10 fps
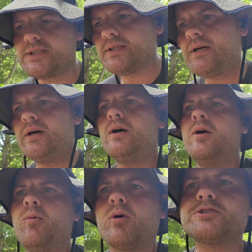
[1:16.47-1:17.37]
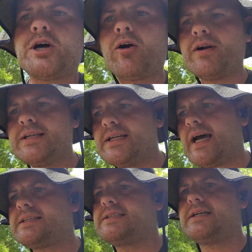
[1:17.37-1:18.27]
We're turning deck
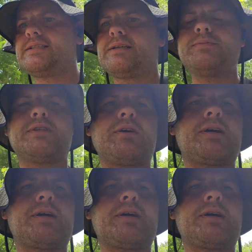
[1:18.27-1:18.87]
systems. Look at this.